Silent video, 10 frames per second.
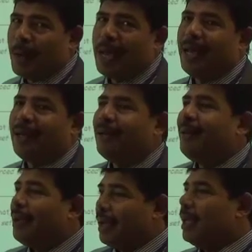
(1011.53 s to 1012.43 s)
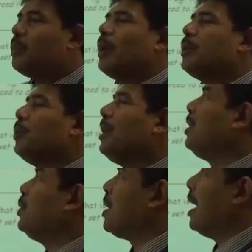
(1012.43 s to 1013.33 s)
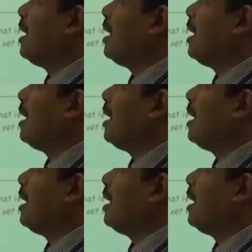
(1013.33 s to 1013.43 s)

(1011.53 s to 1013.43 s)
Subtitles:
you can get what you need.